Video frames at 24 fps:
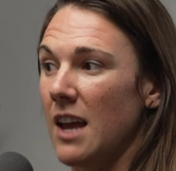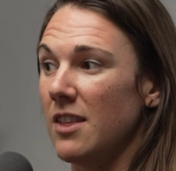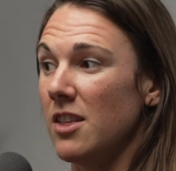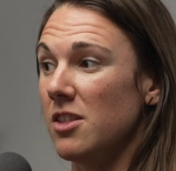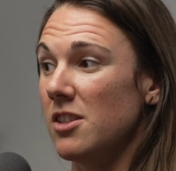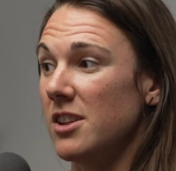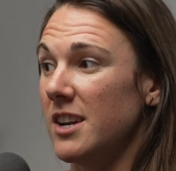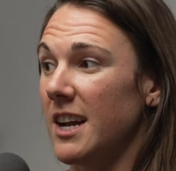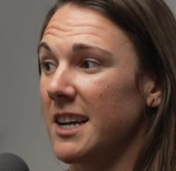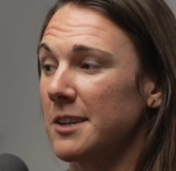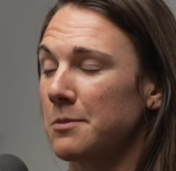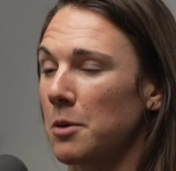and
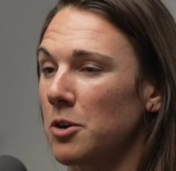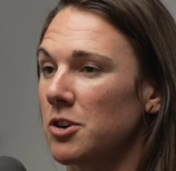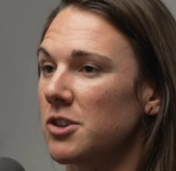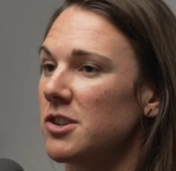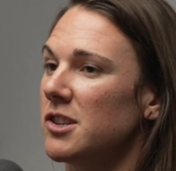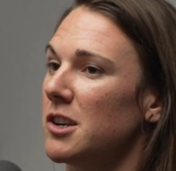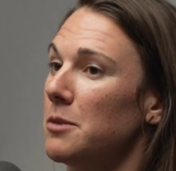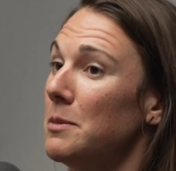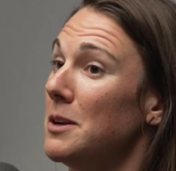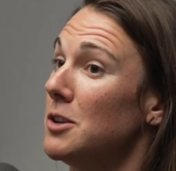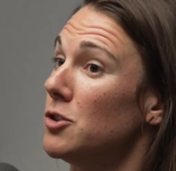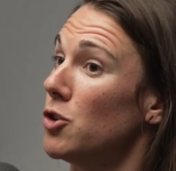then the next
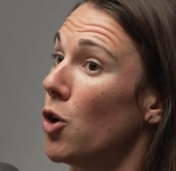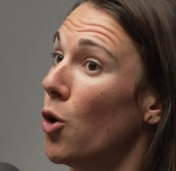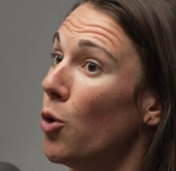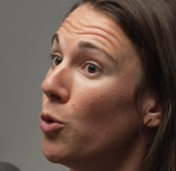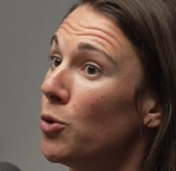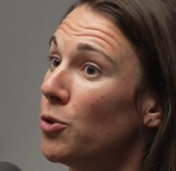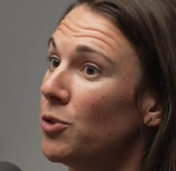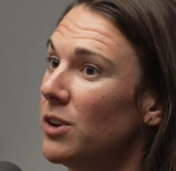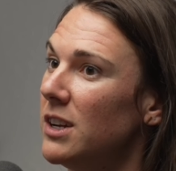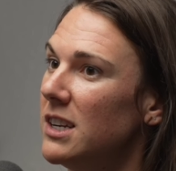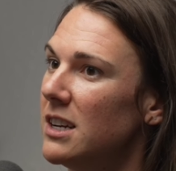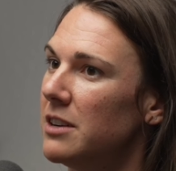person's gonna be
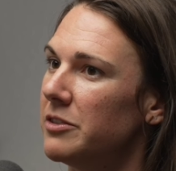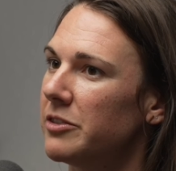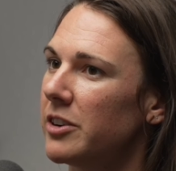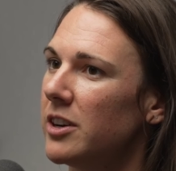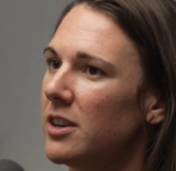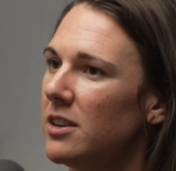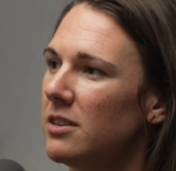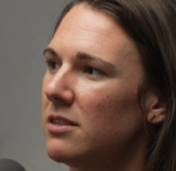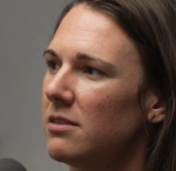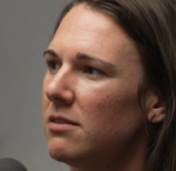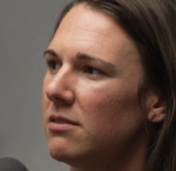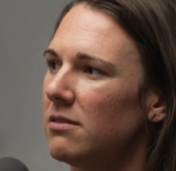totally
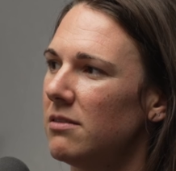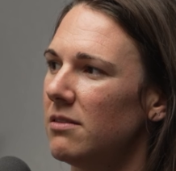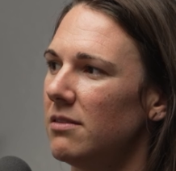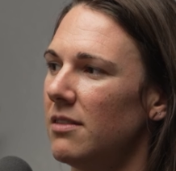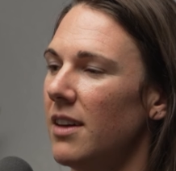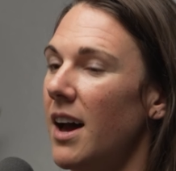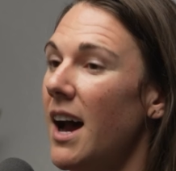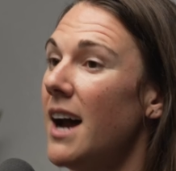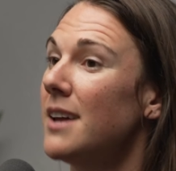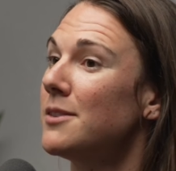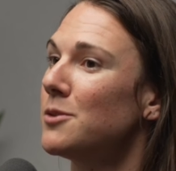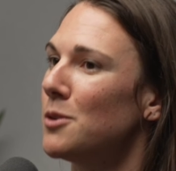different,
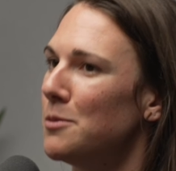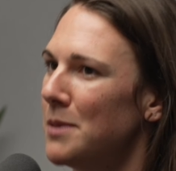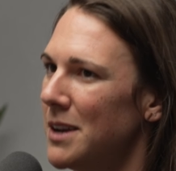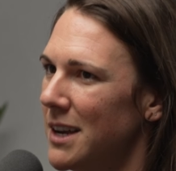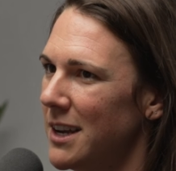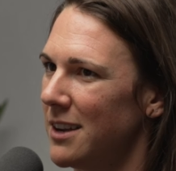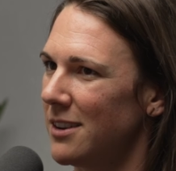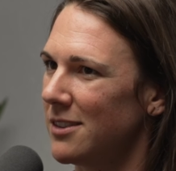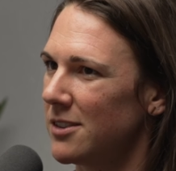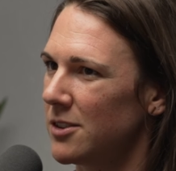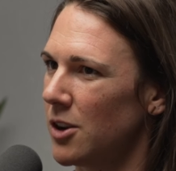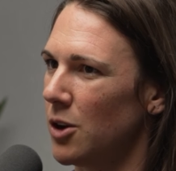that's what
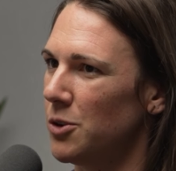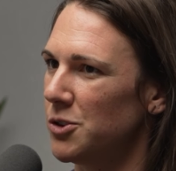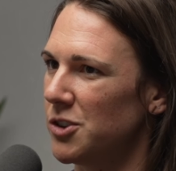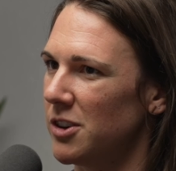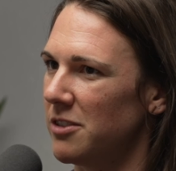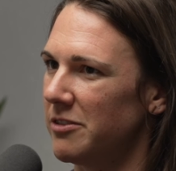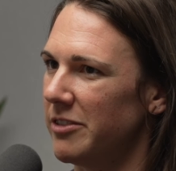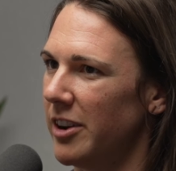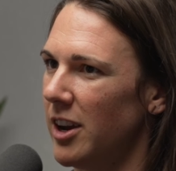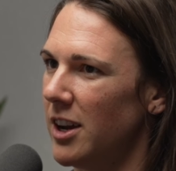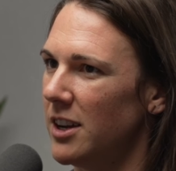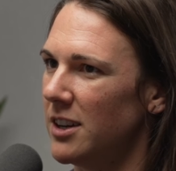makes
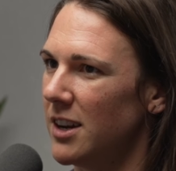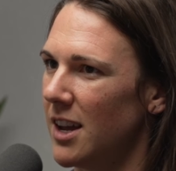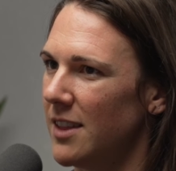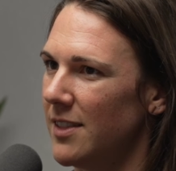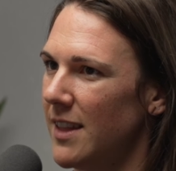coaching fun.